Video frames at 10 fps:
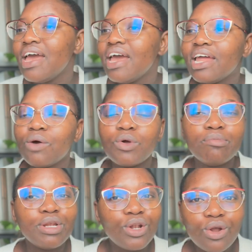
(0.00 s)
and I won't
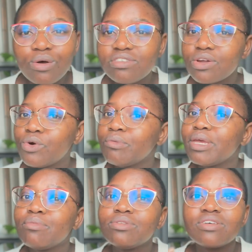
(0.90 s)
be close and I won't be
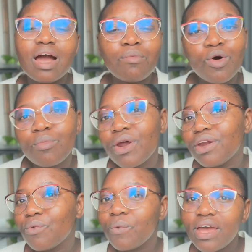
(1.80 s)
able to come home right
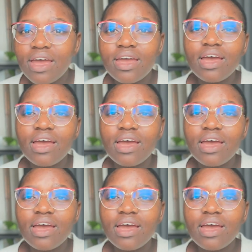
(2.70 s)
away